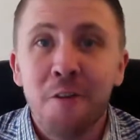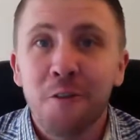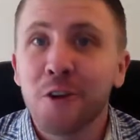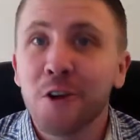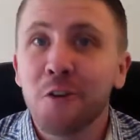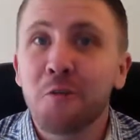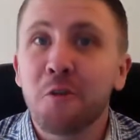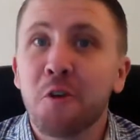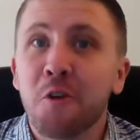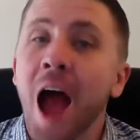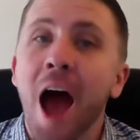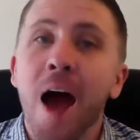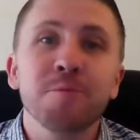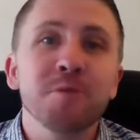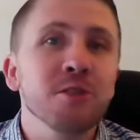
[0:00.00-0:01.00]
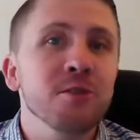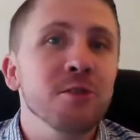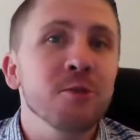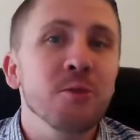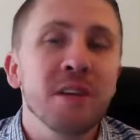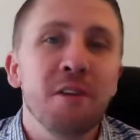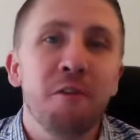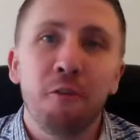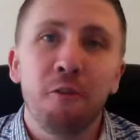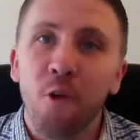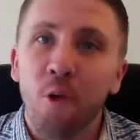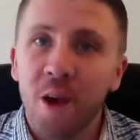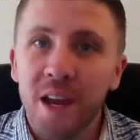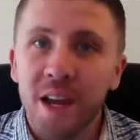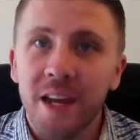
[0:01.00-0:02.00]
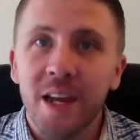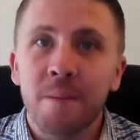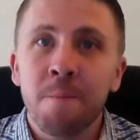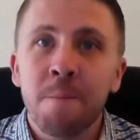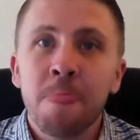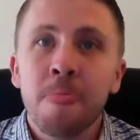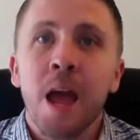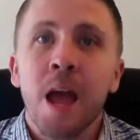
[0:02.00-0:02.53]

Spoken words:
for absolutely free,